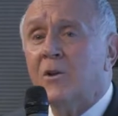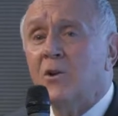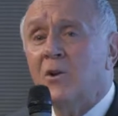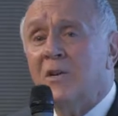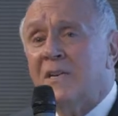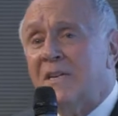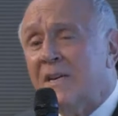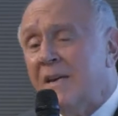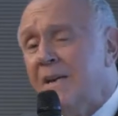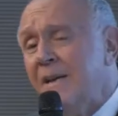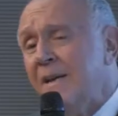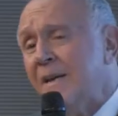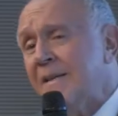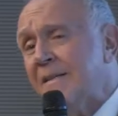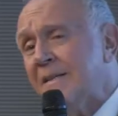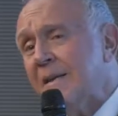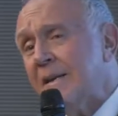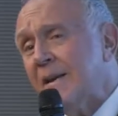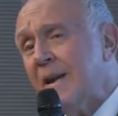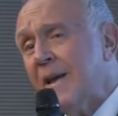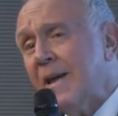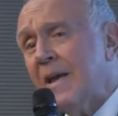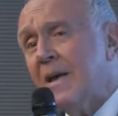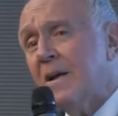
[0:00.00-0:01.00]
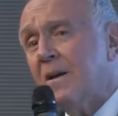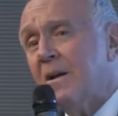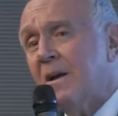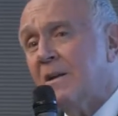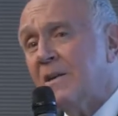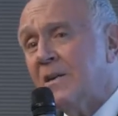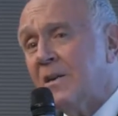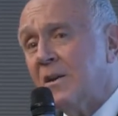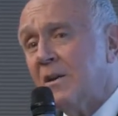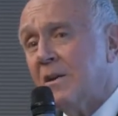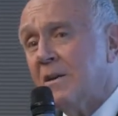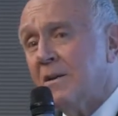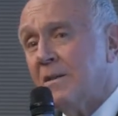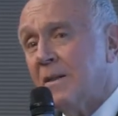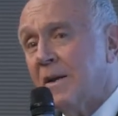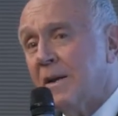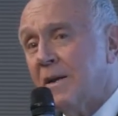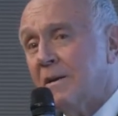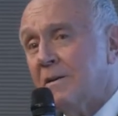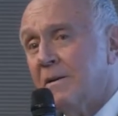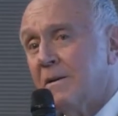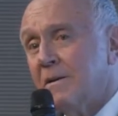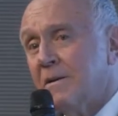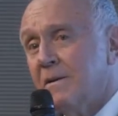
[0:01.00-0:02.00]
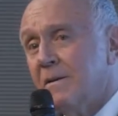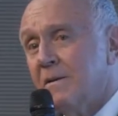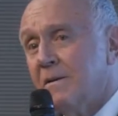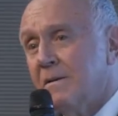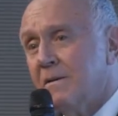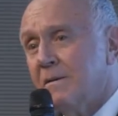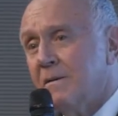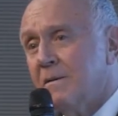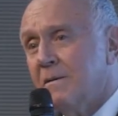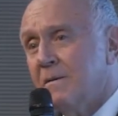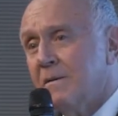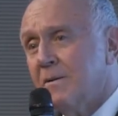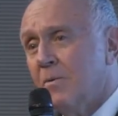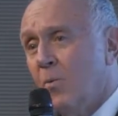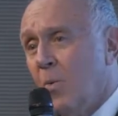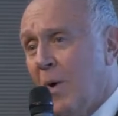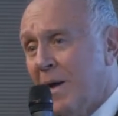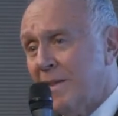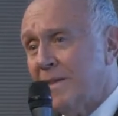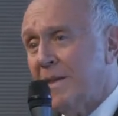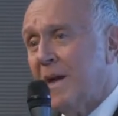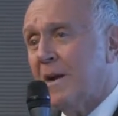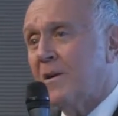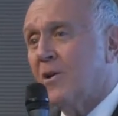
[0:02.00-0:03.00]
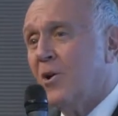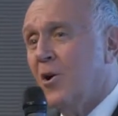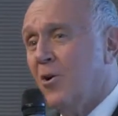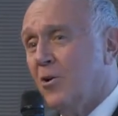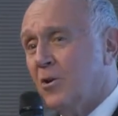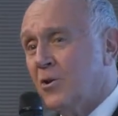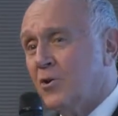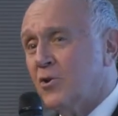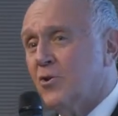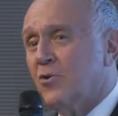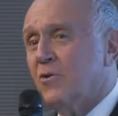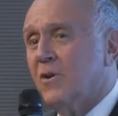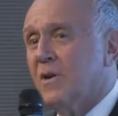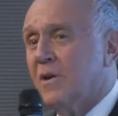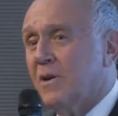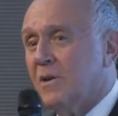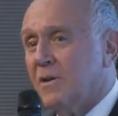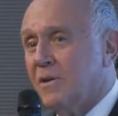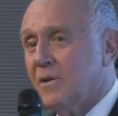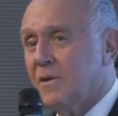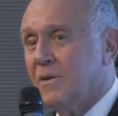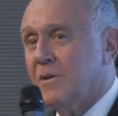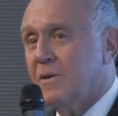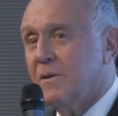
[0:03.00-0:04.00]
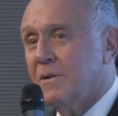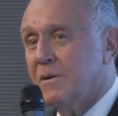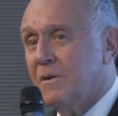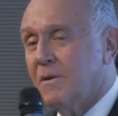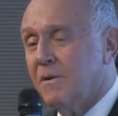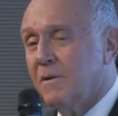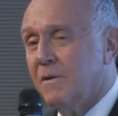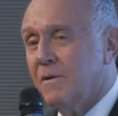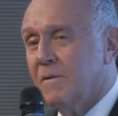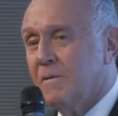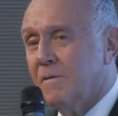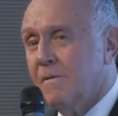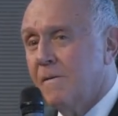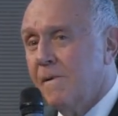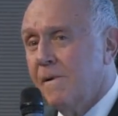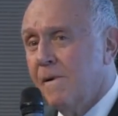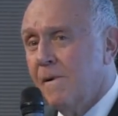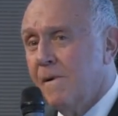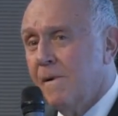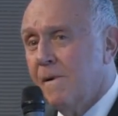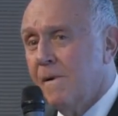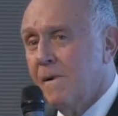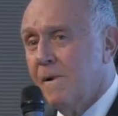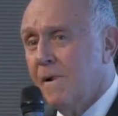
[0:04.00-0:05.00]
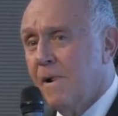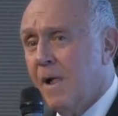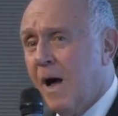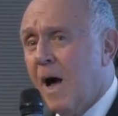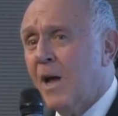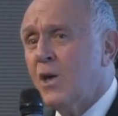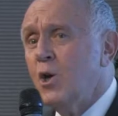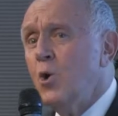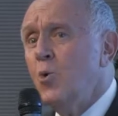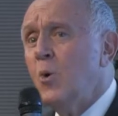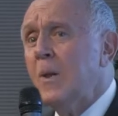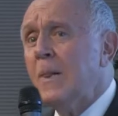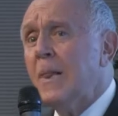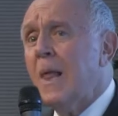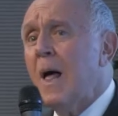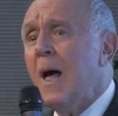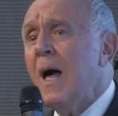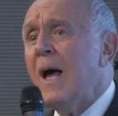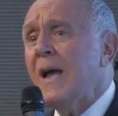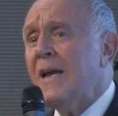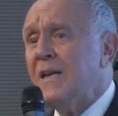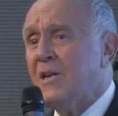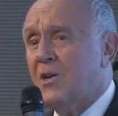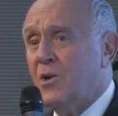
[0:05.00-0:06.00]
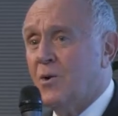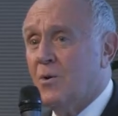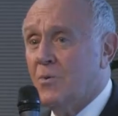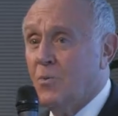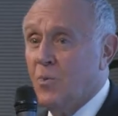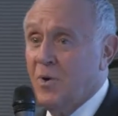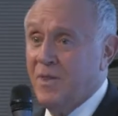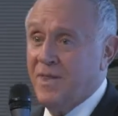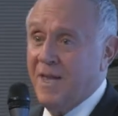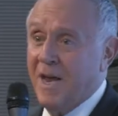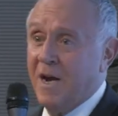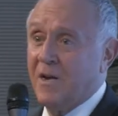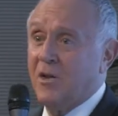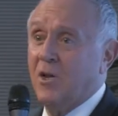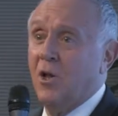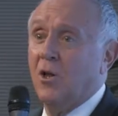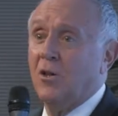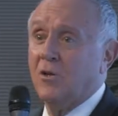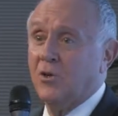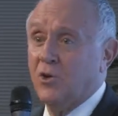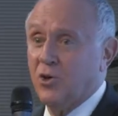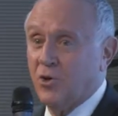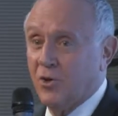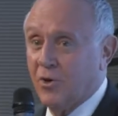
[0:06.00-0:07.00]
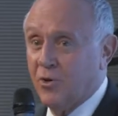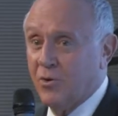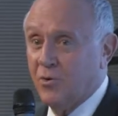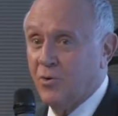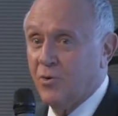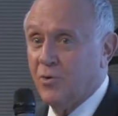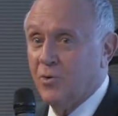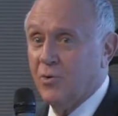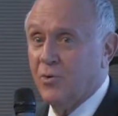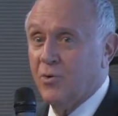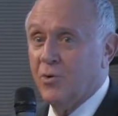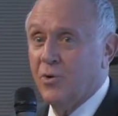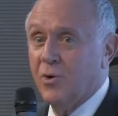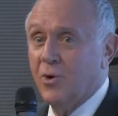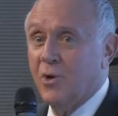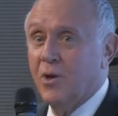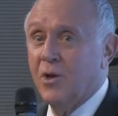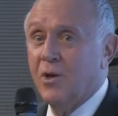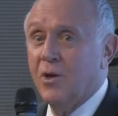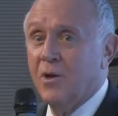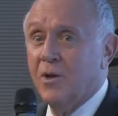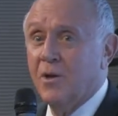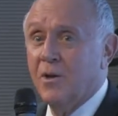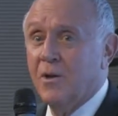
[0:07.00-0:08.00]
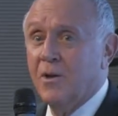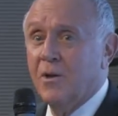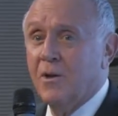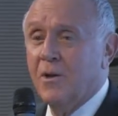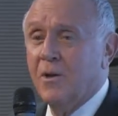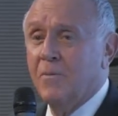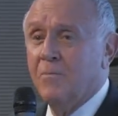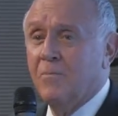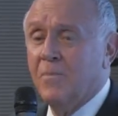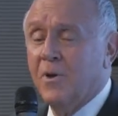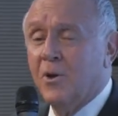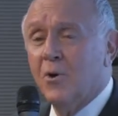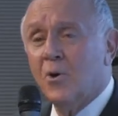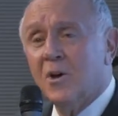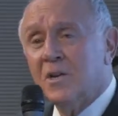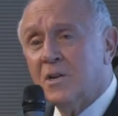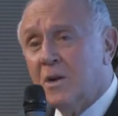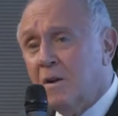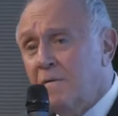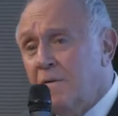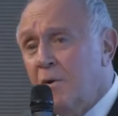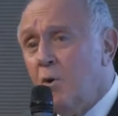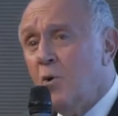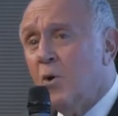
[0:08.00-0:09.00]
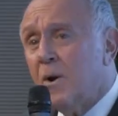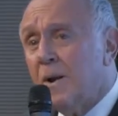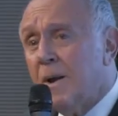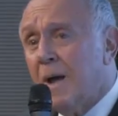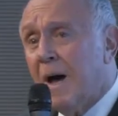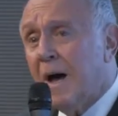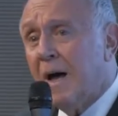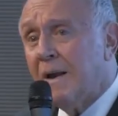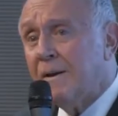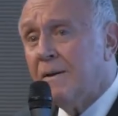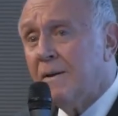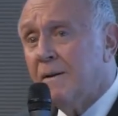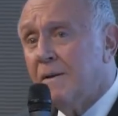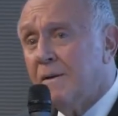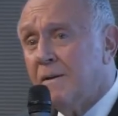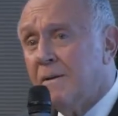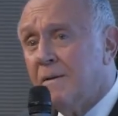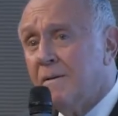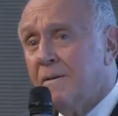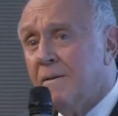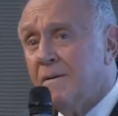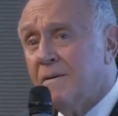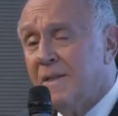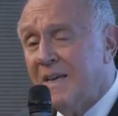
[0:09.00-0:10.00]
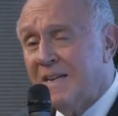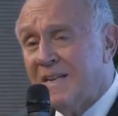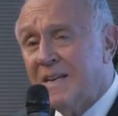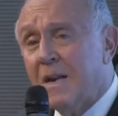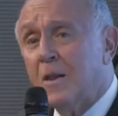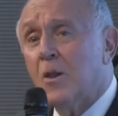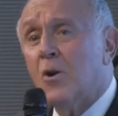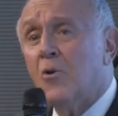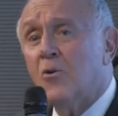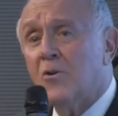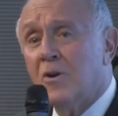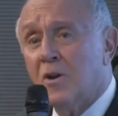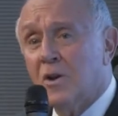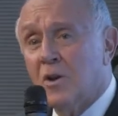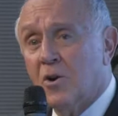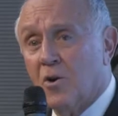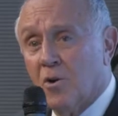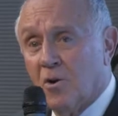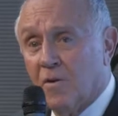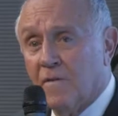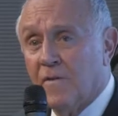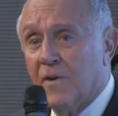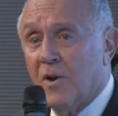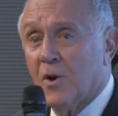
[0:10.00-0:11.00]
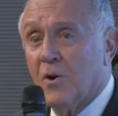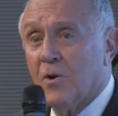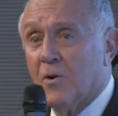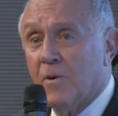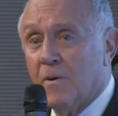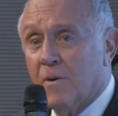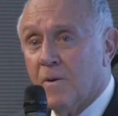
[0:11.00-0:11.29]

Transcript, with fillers: you sit here today and articulate what that culture is? Are you aligned with that culture? Because if you are not, there's a learning curve here